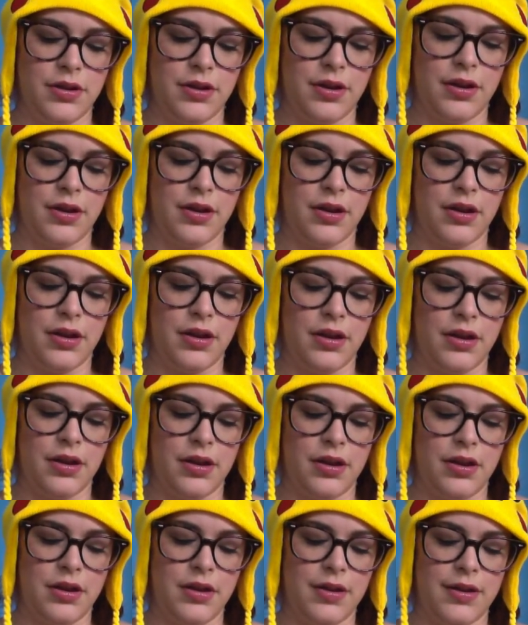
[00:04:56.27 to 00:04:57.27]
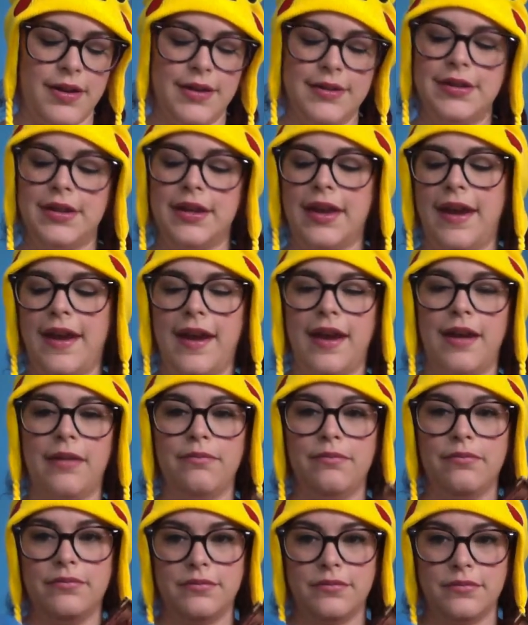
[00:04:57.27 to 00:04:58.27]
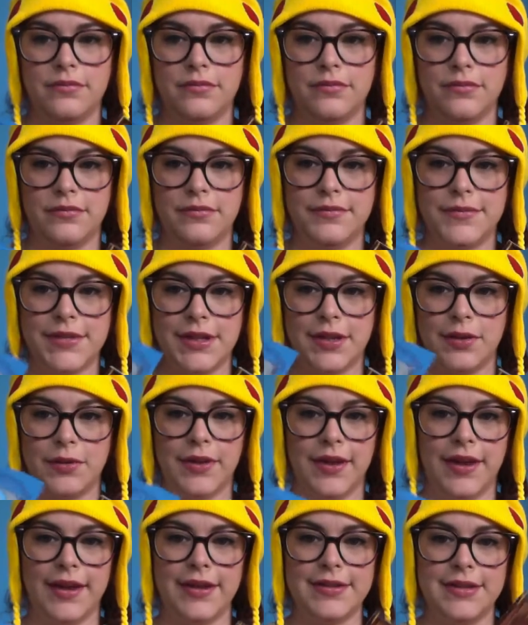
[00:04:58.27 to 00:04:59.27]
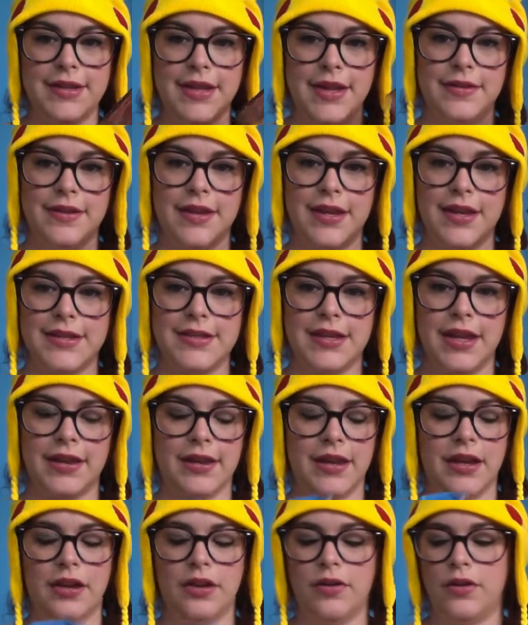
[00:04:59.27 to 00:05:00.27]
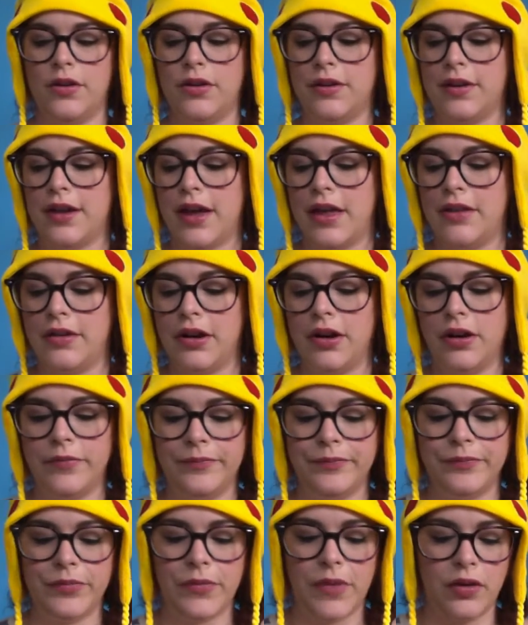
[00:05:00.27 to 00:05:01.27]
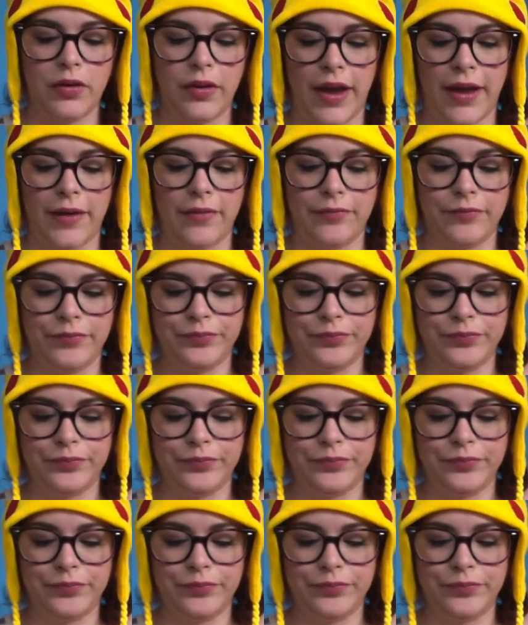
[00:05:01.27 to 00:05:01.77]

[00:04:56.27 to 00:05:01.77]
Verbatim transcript: uh, is a game. So this and this, I think, go together. Okay.